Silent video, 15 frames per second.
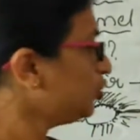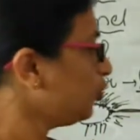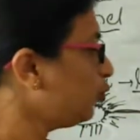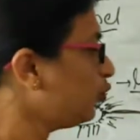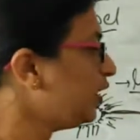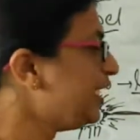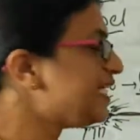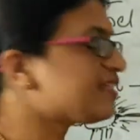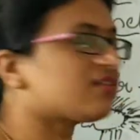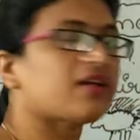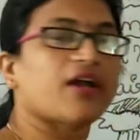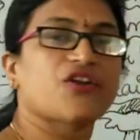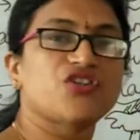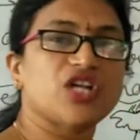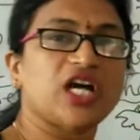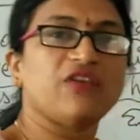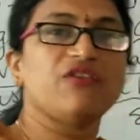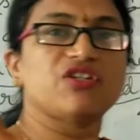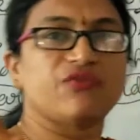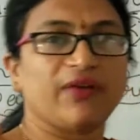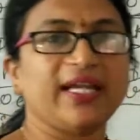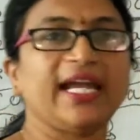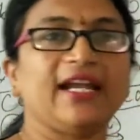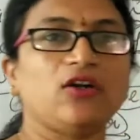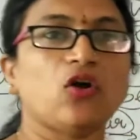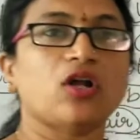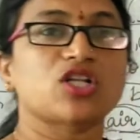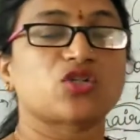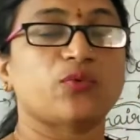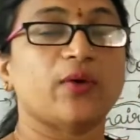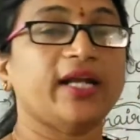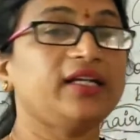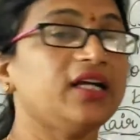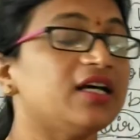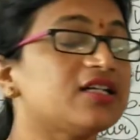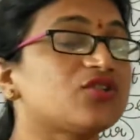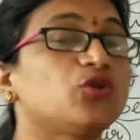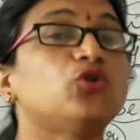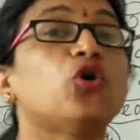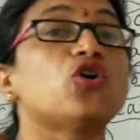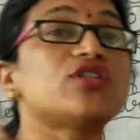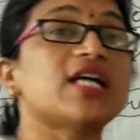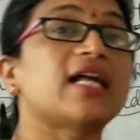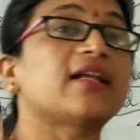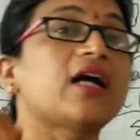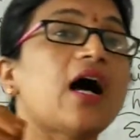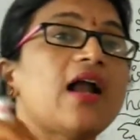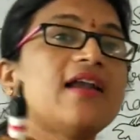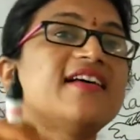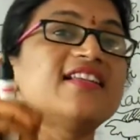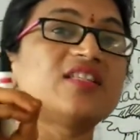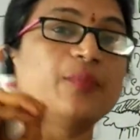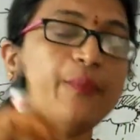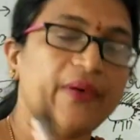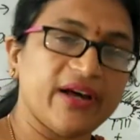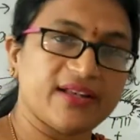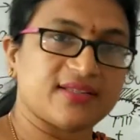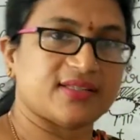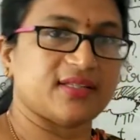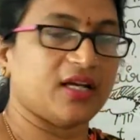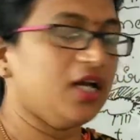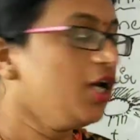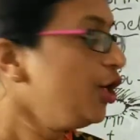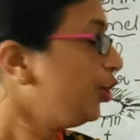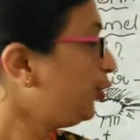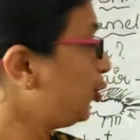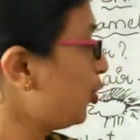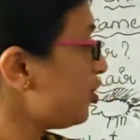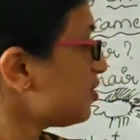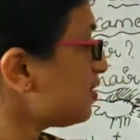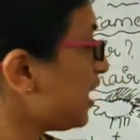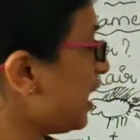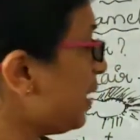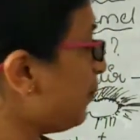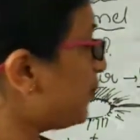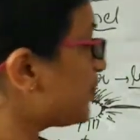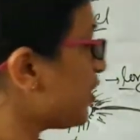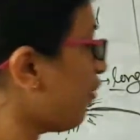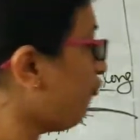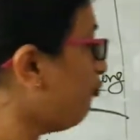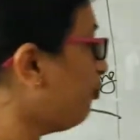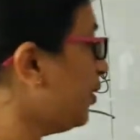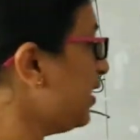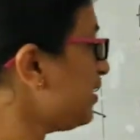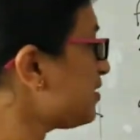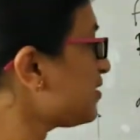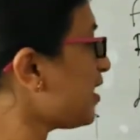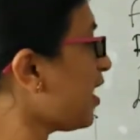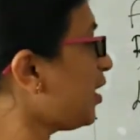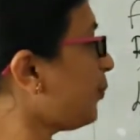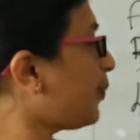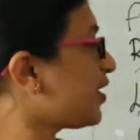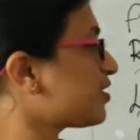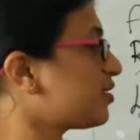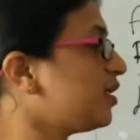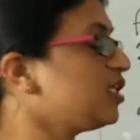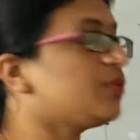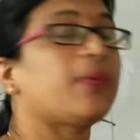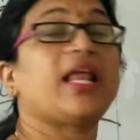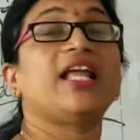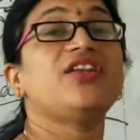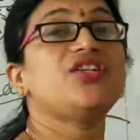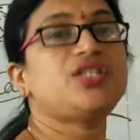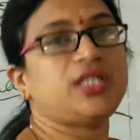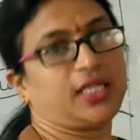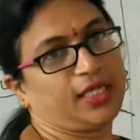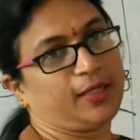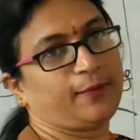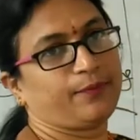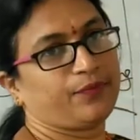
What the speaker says: woolly structure which we get on sweaters, those are called as burrs. Those types of burrs are present plenty.